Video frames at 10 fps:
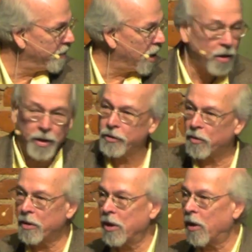Americans,
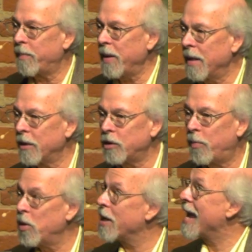or the Europeans
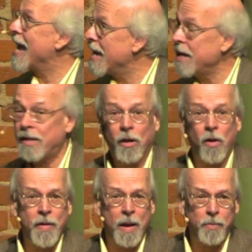put anything
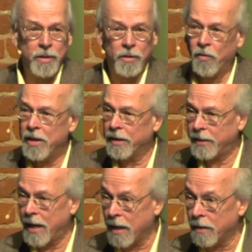on that piece of real estate.